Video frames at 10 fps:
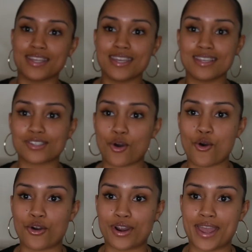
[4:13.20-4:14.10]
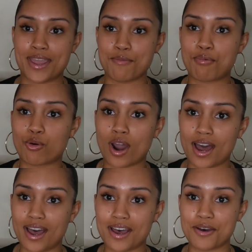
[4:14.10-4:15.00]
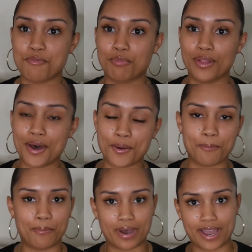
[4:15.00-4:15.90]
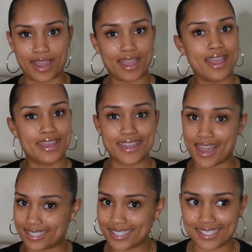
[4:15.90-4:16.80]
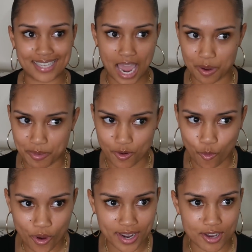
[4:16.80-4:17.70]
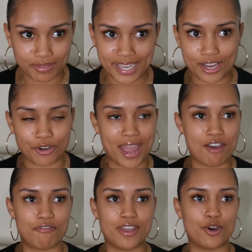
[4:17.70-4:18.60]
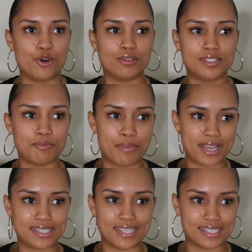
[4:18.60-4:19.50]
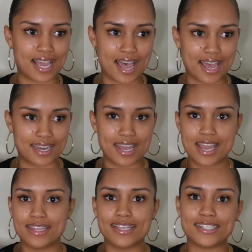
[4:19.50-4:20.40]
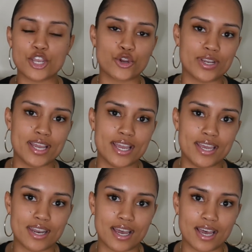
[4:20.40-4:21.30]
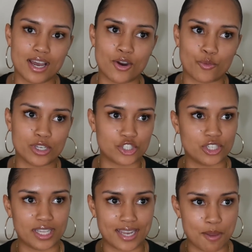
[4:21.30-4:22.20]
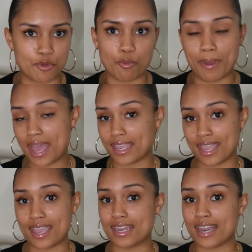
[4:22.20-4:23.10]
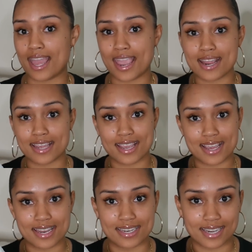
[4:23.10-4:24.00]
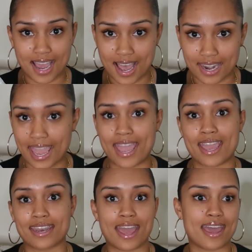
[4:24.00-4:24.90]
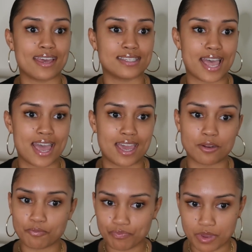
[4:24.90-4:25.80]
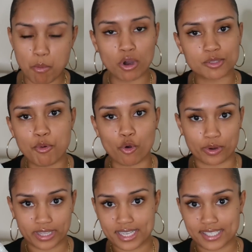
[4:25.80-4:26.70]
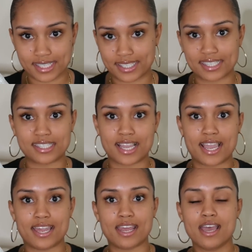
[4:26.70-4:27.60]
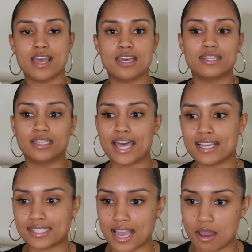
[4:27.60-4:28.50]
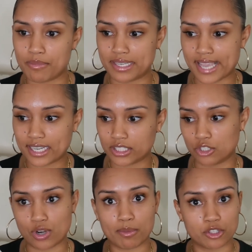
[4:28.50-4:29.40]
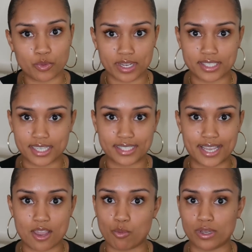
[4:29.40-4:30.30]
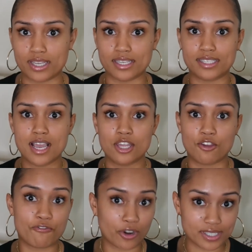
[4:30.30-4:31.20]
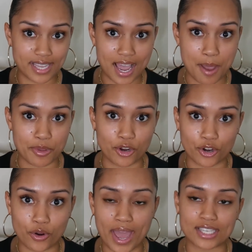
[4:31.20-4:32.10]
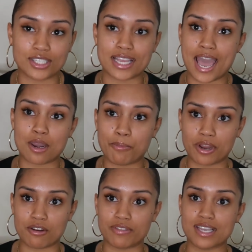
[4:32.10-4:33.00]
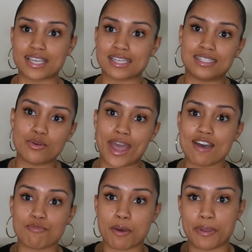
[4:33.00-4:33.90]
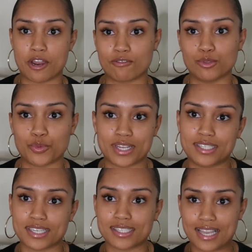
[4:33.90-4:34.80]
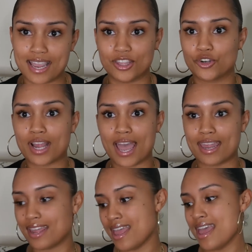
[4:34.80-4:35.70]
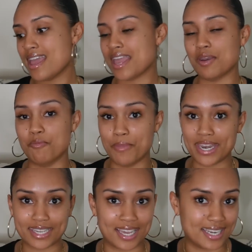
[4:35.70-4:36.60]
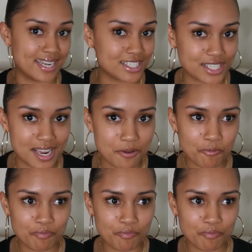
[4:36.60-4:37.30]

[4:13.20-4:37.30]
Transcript: these are a problem. But yes, this has got to be one of Tinker Hatfield's best design. This sneaker did originally debut back in '89 and has had multiple releases since then. The last time these actually dropped in 2016 was the first time your girl actually had a pair of these. I still have my pair from 2016. They're not in mint condition,